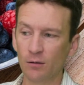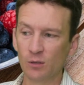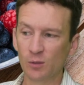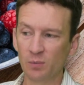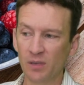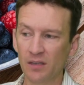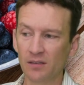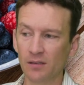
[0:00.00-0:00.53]

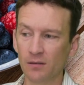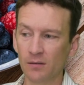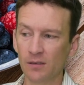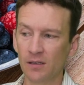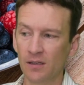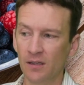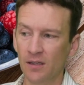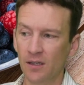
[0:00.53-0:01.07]
those
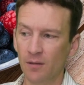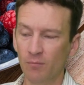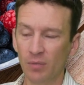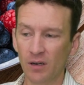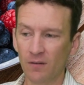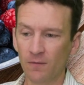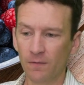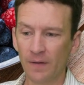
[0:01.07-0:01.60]
pixels.
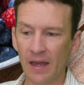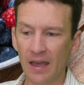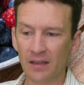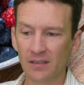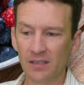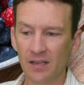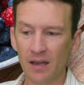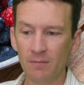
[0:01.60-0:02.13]
But in
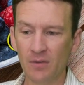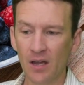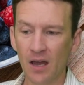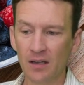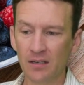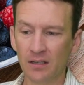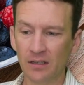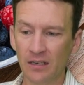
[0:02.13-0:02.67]
fact, I'm
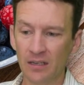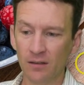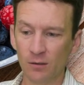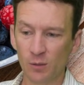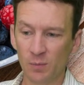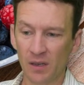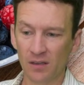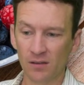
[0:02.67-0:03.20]
not deleting
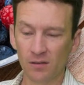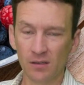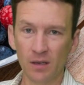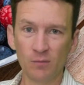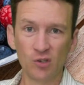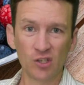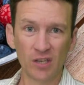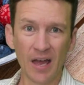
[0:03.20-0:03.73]
those pixels,
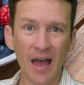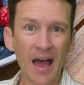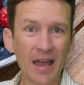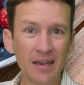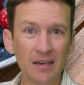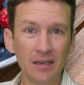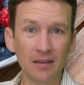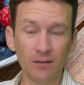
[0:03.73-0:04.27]
I'm just
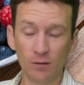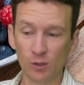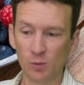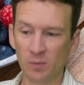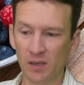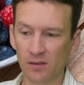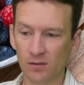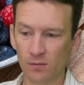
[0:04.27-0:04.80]
hiding
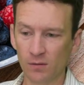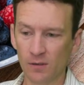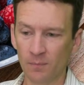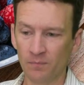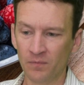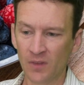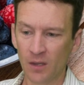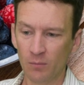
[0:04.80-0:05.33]
those pixels.
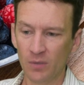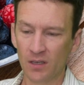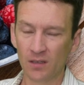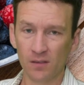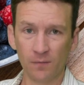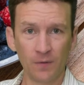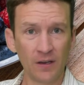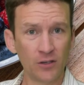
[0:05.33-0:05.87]

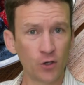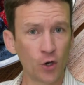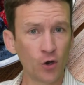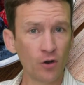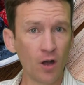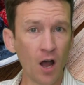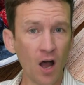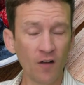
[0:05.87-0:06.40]
Because if I
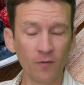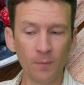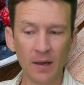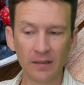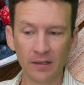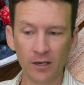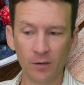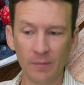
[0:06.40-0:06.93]
turn off
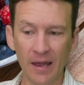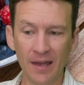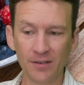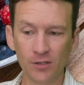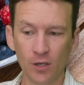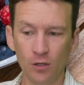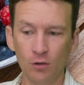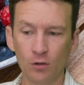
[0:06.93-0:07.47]
my layer
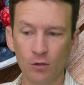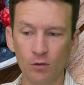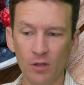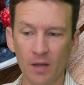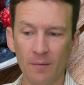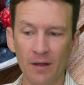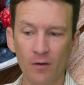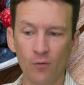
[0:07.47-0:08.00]
mask, you can do
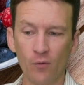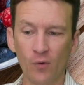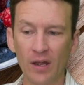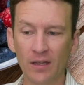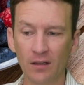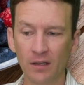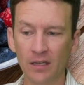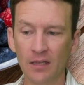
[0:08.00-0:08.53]
that by
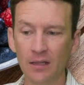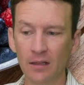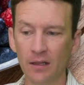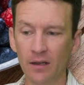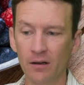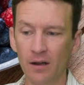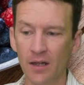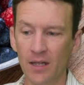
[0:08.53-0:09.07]
right clicking the
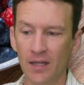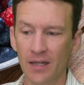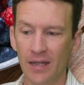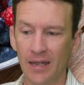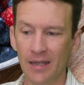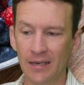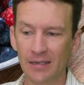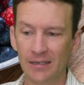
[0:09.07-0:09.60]
layer
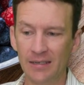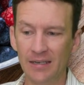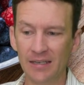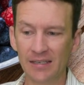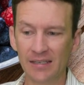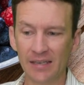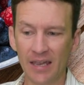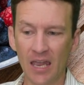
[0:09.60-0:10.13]
and
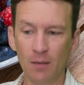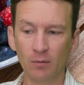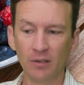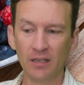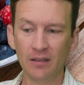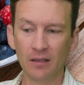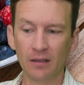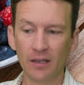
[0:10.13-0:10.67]

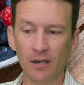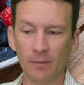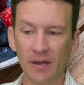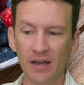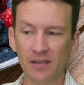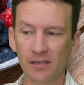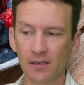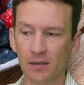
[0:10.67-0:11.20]
disabling the layer
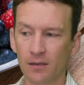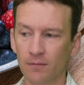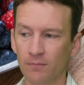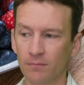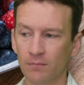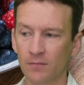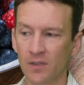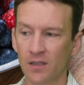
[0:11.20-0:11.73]
mask.
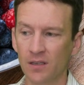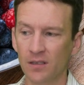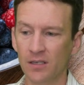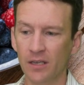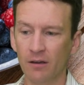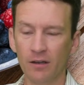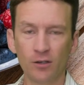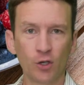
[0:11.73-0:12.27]

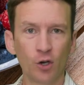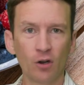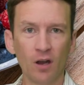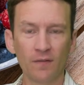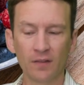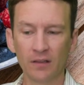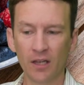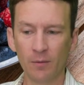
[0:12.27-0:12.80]
See how I turn
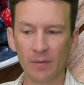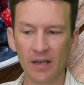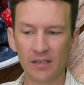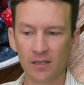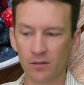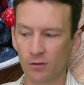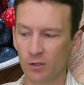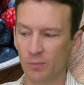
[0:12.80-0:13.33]
off the layer
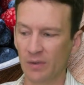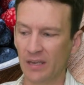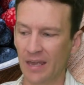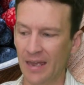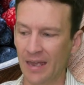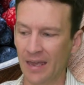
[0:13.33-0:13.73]
mask and there's a big